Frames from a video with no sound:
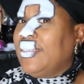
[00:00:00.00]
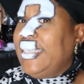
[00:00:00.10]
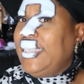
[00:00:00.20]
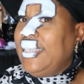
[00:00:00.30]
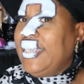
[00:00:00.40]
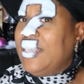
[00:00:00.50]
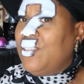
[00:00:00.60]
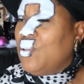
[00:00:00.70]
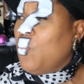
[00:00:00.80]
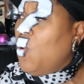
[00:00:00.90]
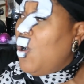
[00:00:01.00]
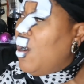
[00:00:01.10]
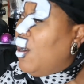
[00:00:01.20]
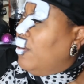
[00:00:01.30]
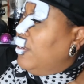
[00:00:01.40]
leaning against the
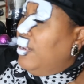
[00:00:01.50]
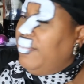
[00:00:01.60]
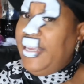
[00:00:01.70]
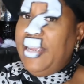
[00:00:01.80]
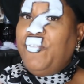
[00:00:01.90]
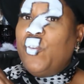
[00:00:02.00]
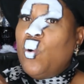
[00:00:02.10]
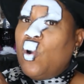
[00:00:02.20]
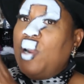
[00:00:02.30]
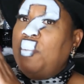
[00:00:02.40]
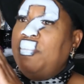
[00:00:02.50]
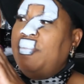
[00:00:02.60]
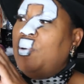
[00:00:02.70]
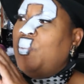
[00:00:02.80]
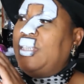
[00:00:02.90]
wall, they form
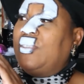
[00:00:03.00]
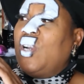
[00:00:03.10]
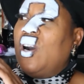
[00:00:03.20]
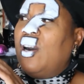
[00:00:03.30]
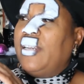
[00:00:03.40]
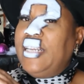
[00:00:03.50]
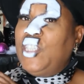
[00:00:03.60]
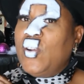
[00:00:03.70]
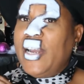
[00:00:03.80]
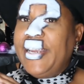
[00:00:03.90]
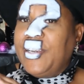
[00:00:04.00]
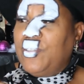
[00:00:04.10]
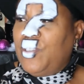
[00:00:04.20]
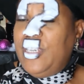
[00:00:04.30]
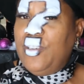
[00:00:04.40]
what is called a triangle.
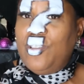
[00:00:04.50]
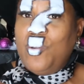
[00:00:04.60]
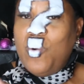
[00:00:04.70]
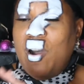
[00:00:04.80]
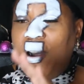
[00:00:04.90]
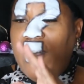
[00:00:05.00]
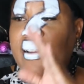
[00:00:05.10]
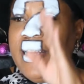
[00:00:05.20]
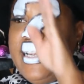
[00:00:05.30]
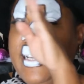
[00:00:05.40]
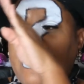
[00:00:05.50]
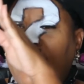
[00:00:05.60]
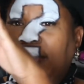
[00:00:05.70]
So here's the wall, here's the